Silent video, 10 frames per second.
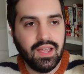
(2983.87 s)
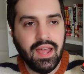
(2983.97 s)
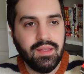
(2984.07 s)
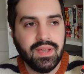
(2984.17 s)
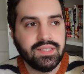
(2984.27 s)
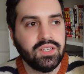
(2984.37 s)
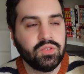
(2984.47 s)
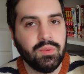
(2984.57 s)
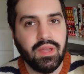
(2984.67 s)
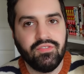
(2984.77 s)
I had a
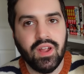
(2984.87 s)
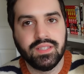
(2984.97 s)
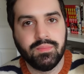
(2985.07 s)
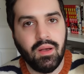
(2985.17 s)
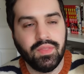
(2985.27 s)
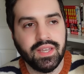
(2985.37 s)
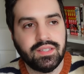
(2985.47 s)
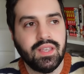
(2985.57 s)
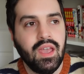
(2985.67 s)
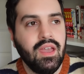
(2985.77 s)
message one of my friends about
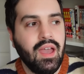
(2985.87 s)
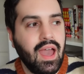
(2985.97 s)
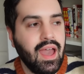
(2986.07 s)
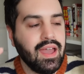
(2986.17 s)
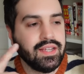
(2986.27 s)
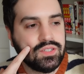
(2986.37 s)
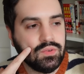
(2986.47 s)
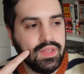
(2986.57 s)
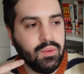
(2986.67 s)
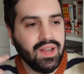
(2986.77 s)
this and
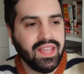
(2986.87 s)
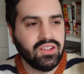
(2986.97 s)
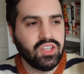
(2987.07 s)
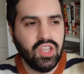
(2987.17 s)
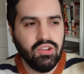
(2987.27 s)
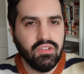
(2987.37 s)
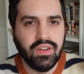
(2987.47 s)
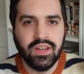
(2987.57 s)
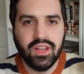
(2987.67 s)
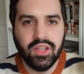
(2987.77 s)
they were like,
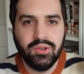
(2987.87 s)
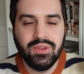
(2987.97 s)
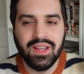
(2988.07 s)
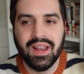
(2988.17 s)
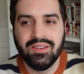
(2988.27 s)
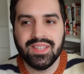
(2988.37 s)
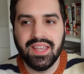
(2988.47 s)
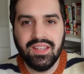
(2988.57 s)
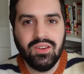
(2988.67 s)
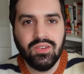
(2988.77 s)
Kira who? And I was
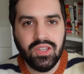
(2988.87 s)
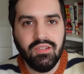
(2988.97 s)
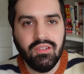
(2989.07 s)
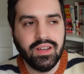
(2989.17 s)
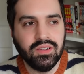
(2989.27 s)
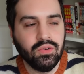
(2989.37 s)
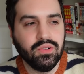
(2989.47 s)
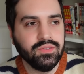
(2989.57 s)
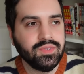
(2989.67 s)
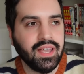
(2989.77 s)
like, you know, Kira Ren,
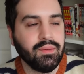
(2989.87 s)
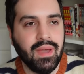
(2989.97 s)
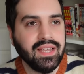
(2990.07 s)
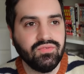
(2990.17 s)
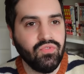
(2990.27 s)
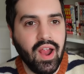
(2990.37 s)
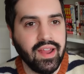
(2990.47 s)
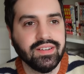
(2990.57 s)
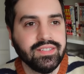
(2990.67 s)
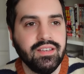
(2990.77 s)
Goku's like best
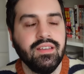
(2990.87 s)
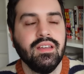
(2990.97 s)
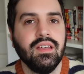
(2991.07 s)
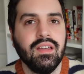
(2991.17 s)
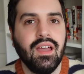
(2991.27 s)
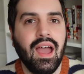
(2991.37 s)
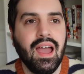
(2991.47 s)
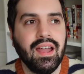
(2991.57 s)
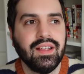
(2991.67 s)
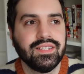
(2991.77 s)
friend.
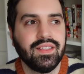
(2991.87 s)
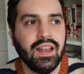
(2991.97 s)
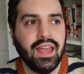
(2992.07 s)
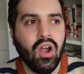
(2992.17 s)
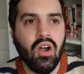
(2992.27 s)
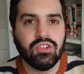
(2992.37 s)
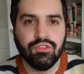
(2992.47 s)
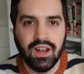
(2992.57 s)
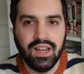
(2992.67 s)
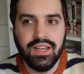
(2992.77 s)
And they're like, oh,
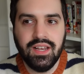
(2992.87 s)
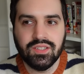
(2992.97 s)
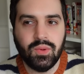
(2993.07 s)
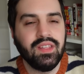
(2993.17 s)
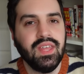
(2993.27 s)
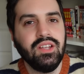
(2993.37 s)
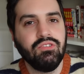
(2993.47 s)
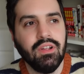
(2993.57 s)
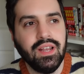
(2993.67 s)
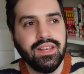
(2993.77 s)
Krillin. So I think
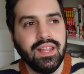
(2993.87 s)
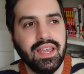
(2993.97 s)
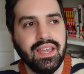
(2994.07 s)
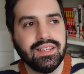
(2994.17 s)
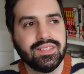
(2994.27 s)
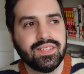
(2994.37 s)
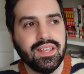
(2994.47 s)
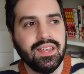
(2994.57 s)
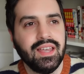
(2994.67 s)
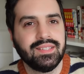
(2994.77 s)
Krillin is
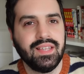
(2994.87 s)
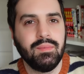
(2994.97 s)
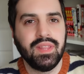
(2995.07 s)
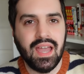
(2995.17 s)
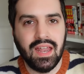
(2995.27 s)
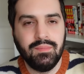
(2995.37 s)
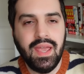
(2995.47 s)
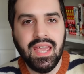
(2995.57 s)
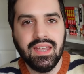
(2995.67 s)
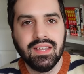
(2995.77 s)
his name in the
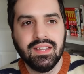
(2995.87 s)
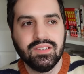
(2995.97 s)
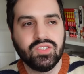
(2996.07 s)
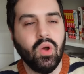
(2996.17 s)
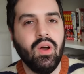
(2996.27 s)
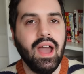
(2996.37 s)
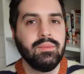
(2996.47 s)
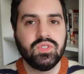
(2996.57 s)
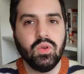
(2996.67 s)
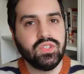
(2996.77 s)
anime. So
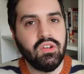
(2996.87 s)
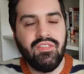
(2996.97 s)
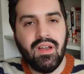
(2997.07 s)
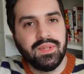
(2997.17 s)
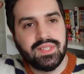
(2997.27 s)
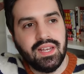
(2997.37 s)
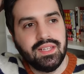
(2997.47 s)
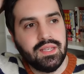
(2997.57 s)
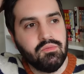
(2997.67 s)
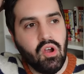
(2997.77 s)
I'm so sorry if I've been saying
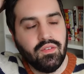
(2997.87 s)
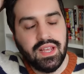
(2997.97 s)
his name wrong.